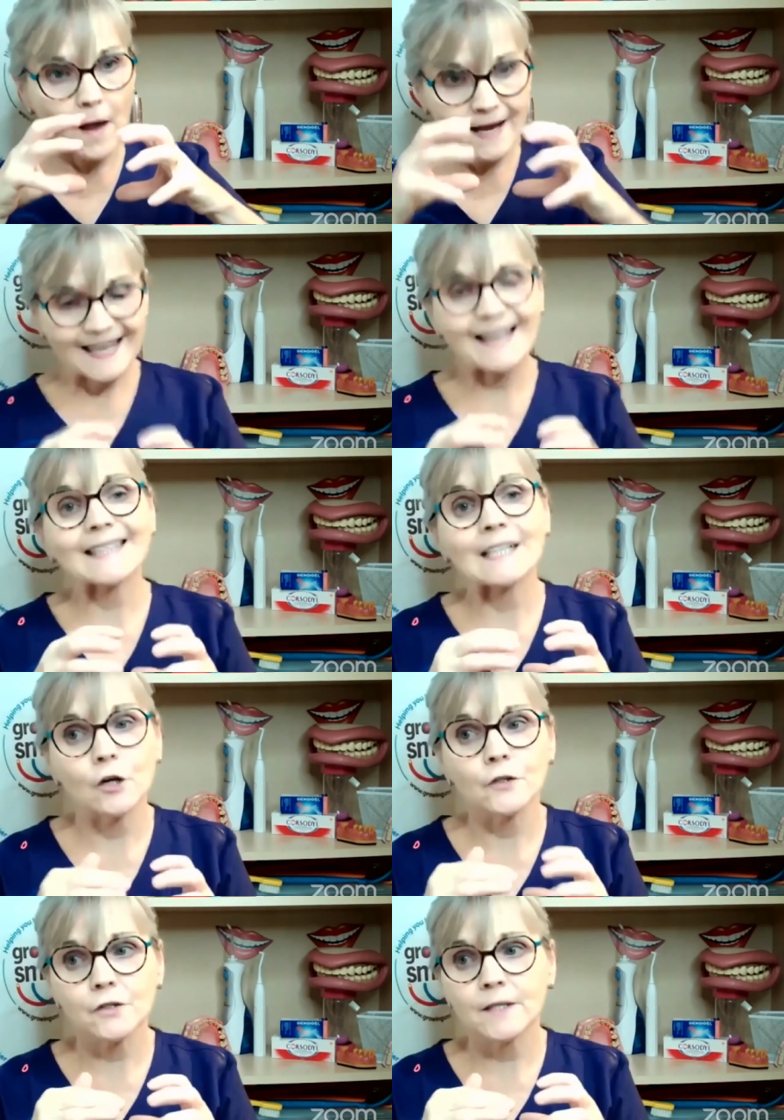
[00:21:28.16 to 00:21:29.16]
getting
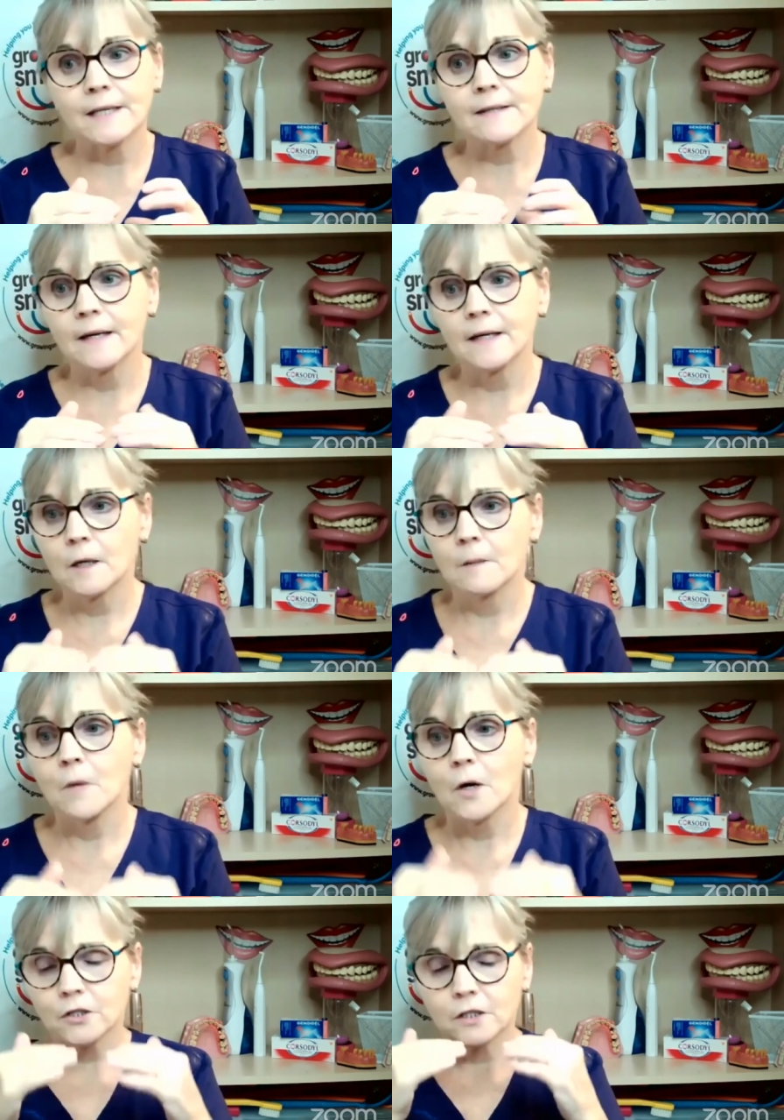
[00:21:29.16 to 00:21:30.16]
underneath that gum
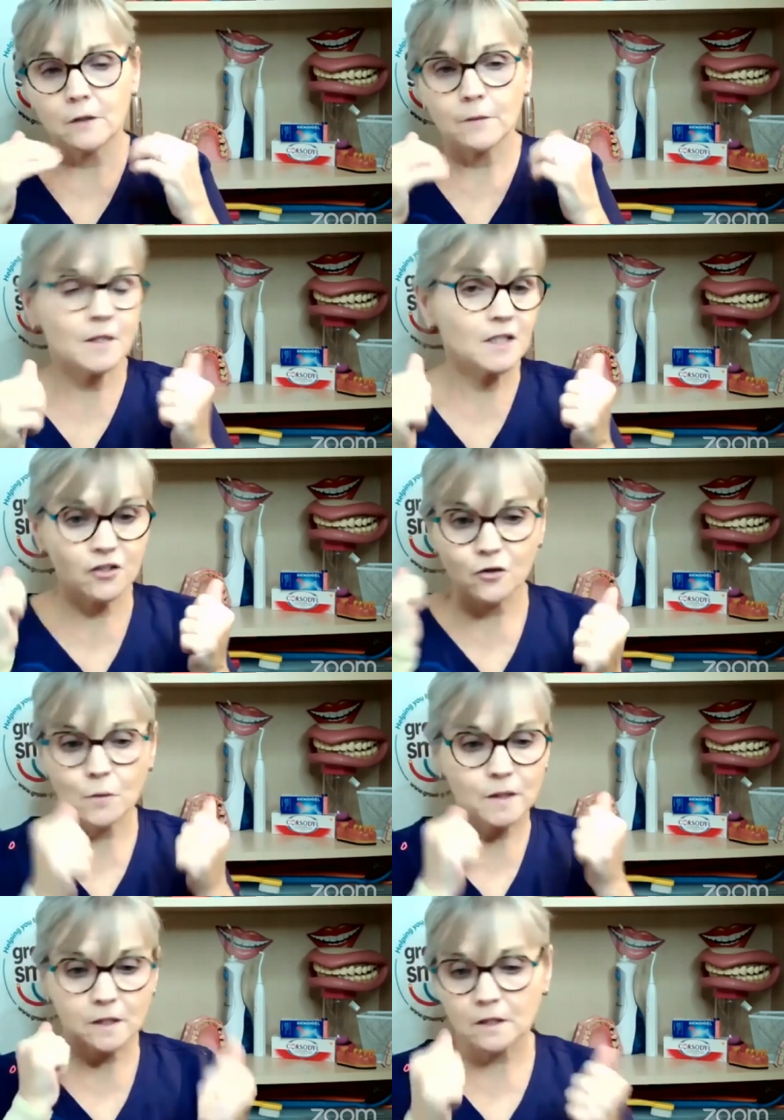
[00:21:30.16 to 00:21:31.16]
margin and you do it
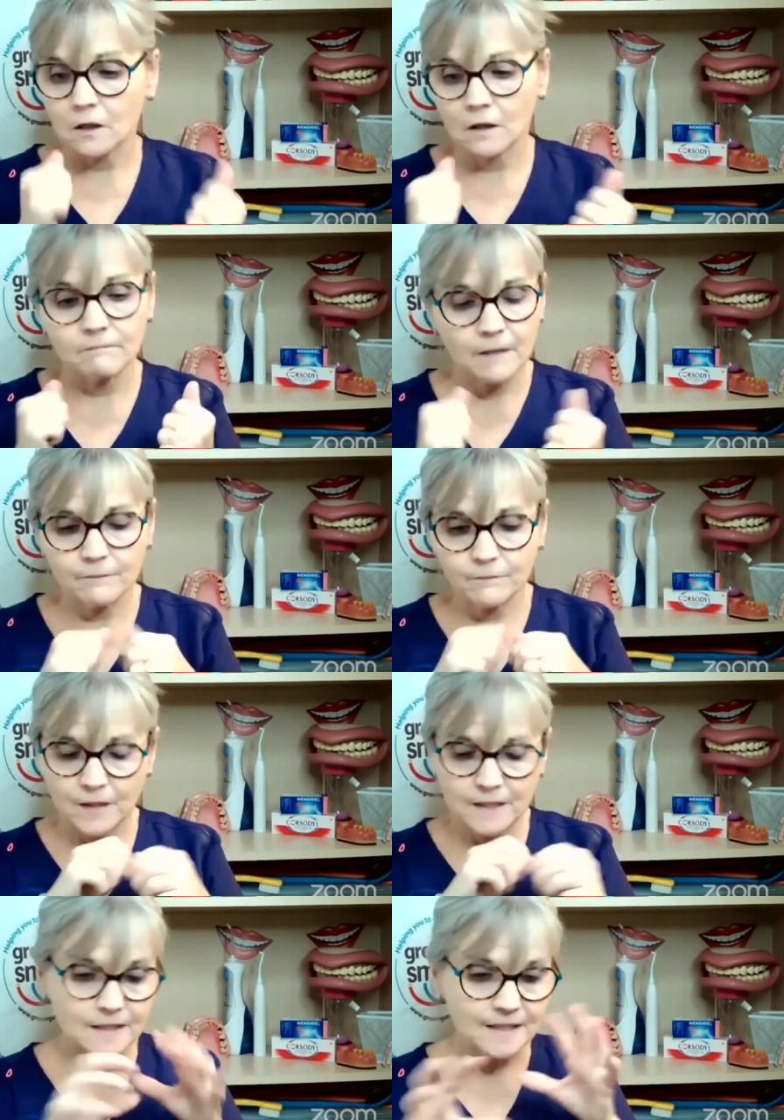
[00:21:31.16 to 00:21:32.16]
with a, uh,
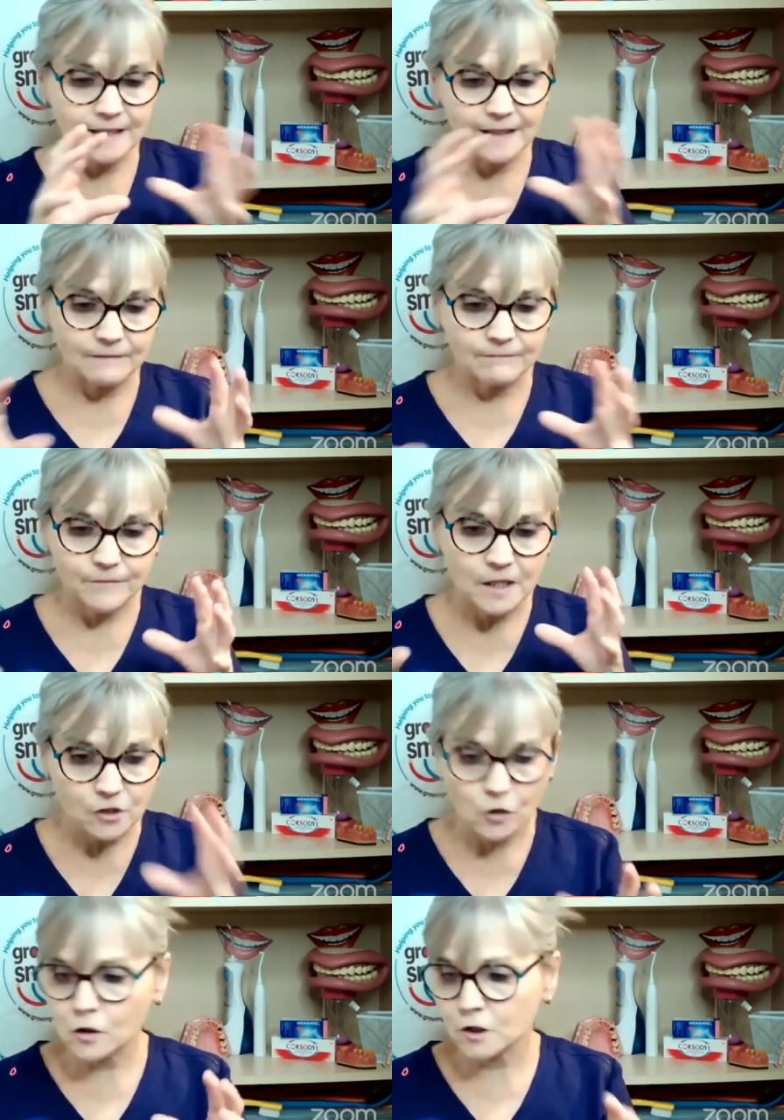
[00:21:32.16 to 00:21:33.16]
as I say, a, a
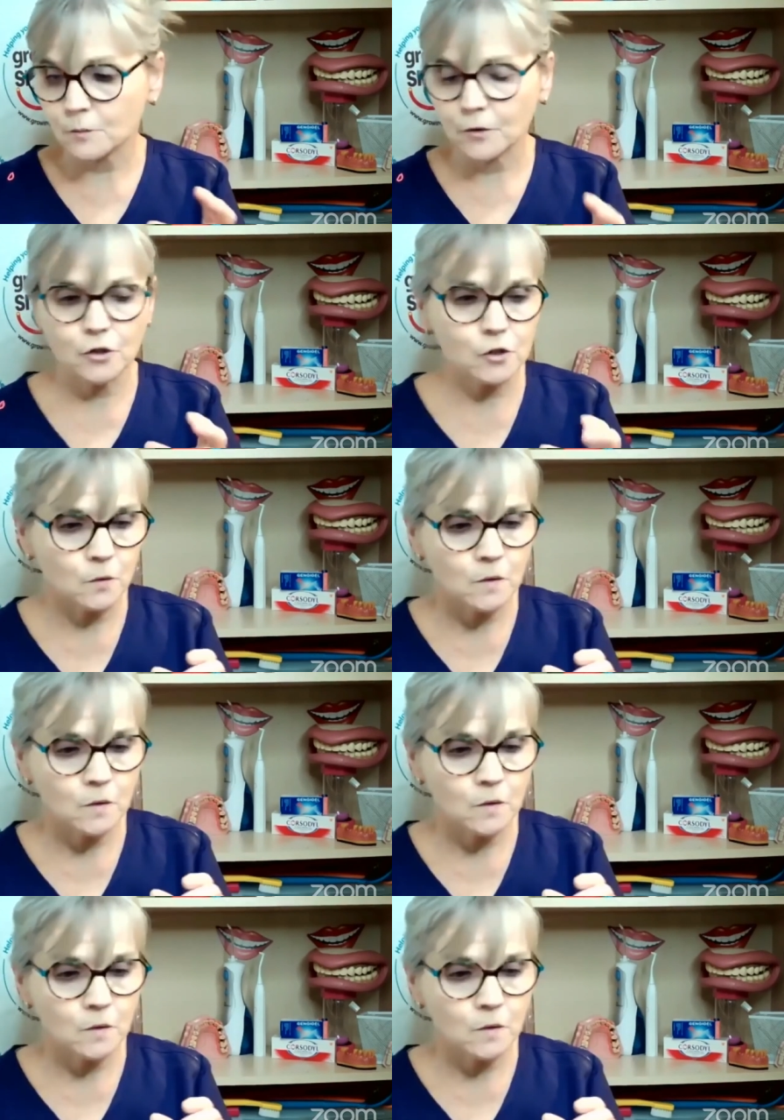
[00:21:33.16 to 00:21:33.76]
saltless brush. So